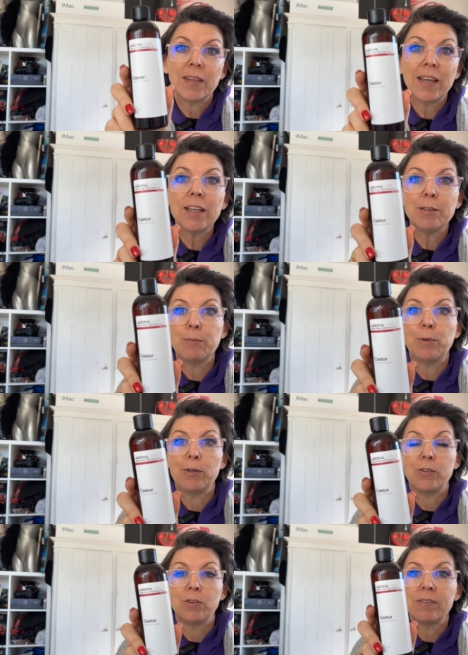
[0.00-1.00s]
get them a
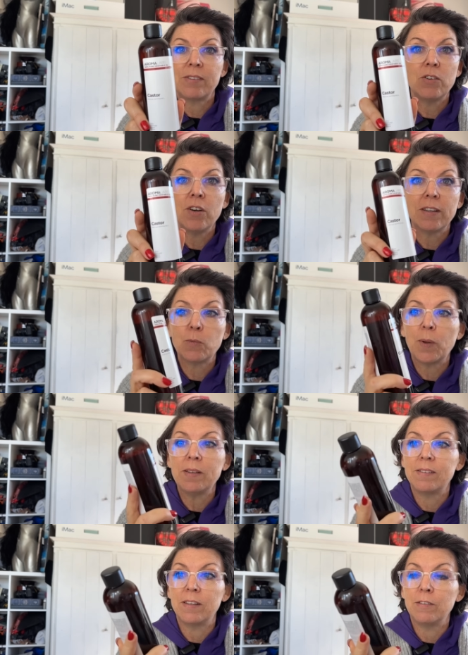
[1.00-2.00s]
bottle. It's not
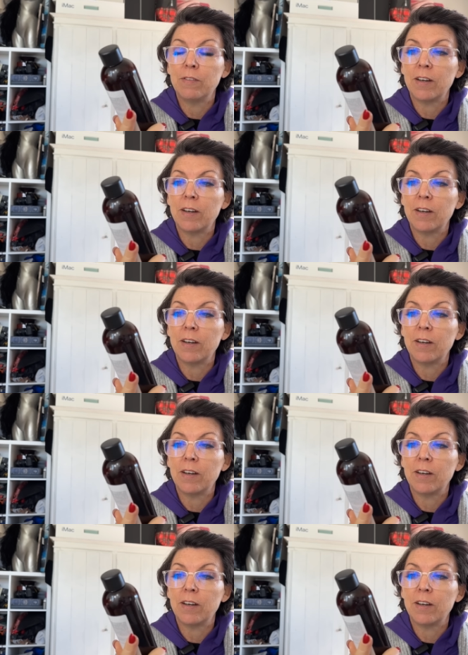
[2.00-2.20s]
expensive.